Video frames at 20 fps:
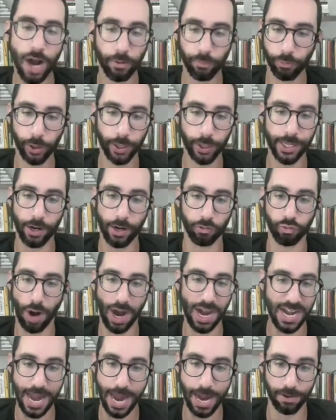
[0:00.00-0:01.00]
really a right
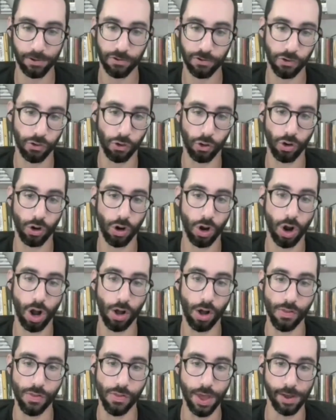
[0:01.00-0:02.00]
answer
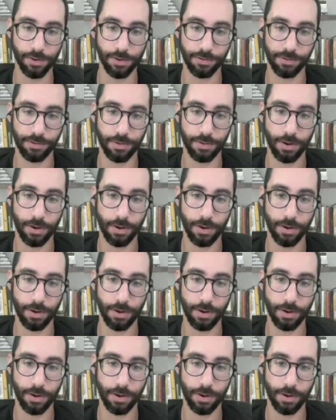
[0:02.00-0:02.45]
on this